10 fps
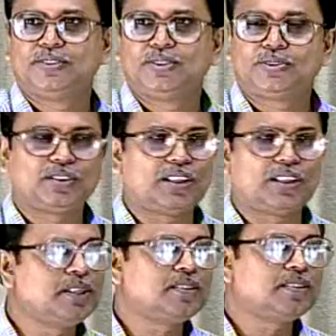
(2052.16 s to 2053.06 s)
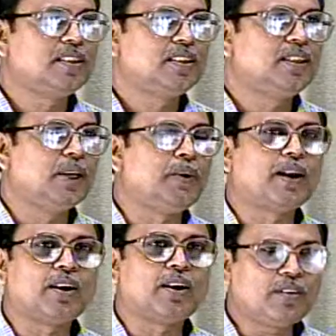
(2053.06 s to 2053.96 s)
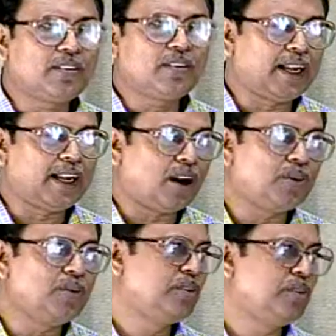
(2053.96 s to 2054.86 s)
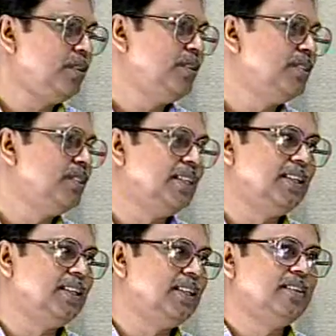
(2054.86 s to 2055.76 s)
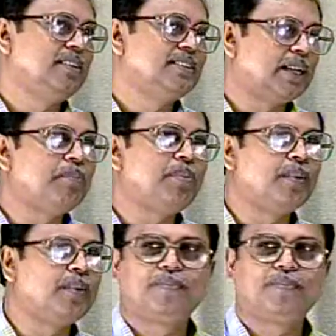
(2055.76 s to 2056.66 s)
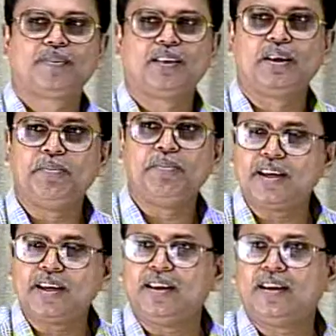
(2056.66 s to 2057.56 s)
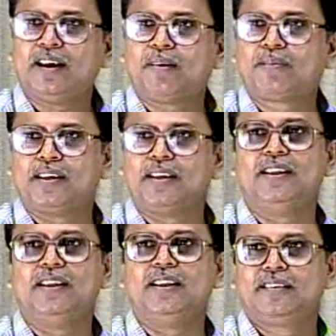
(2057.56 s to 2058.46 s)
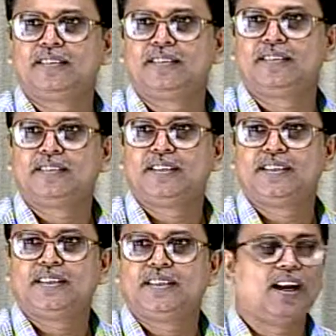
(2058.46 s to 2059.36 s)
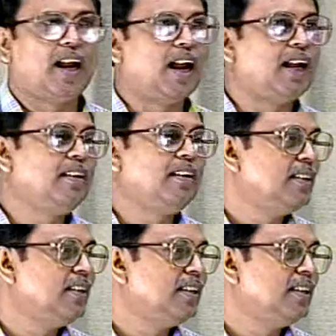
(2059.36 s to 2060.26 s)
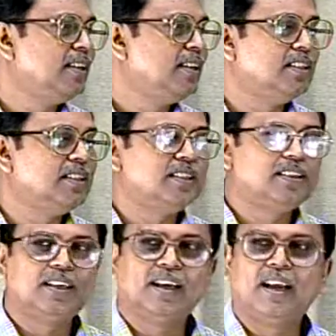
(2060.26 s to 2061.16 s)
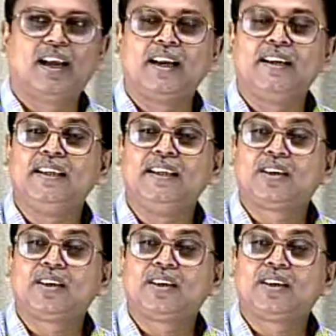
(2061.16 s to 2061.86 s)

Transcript: So that means you cannot take out the sample immediately after annealing. And, and the